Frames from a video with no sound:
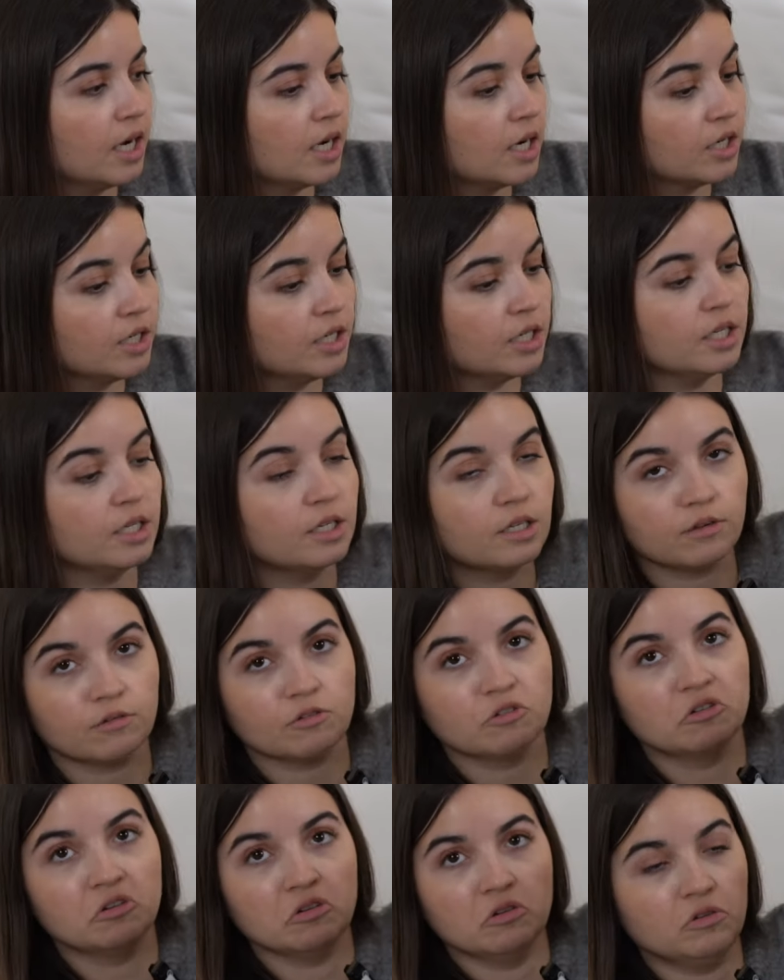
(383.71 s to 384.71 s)
Condition is
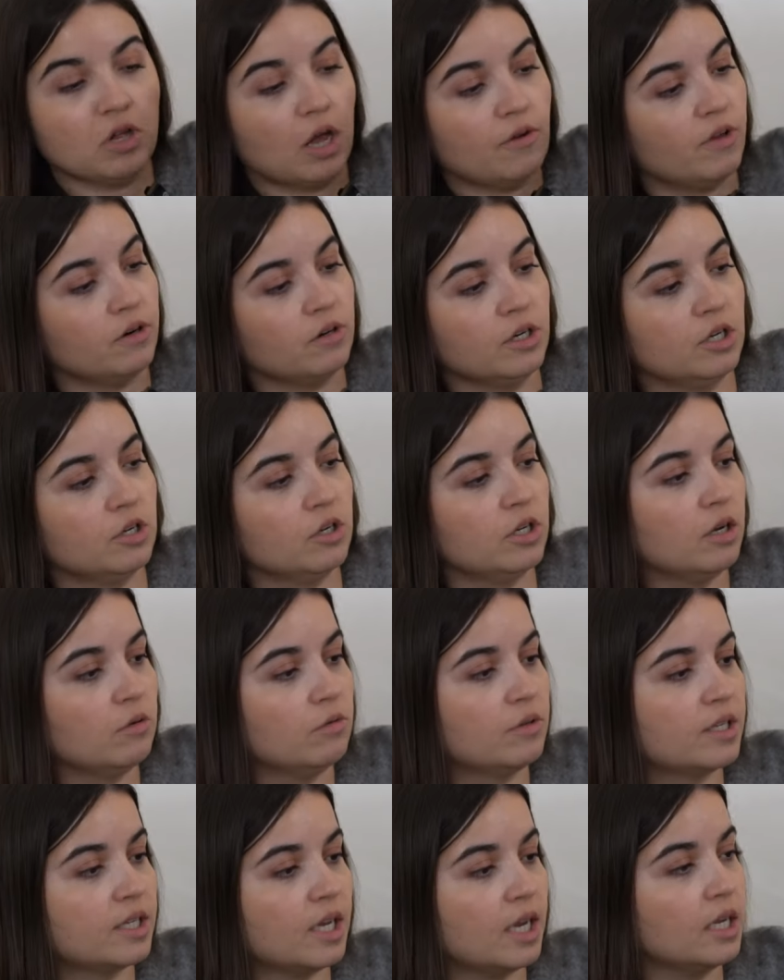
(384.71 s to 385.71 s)
good, very good, I
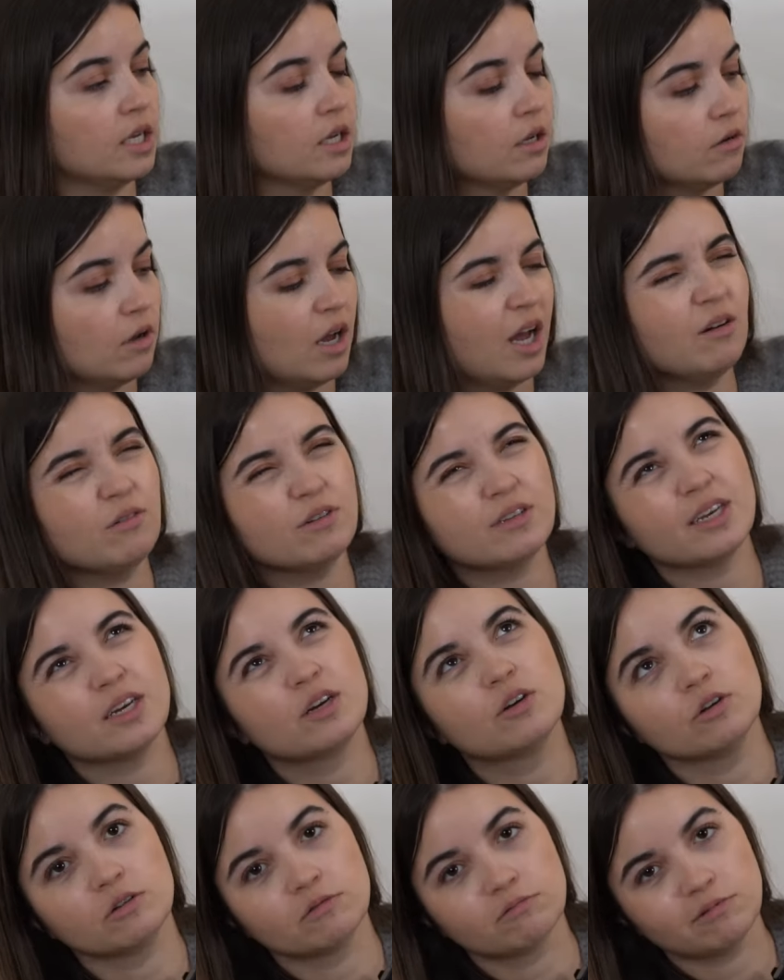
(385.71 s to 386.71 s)
would say. I would say
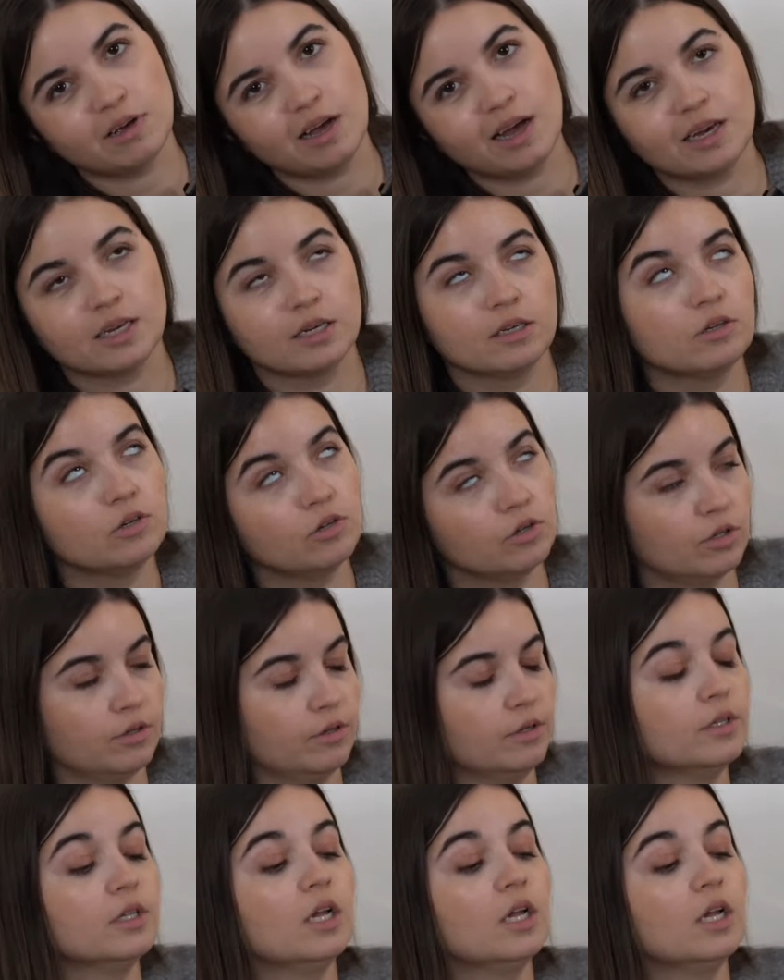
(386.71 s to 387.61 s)
good. Allez, good.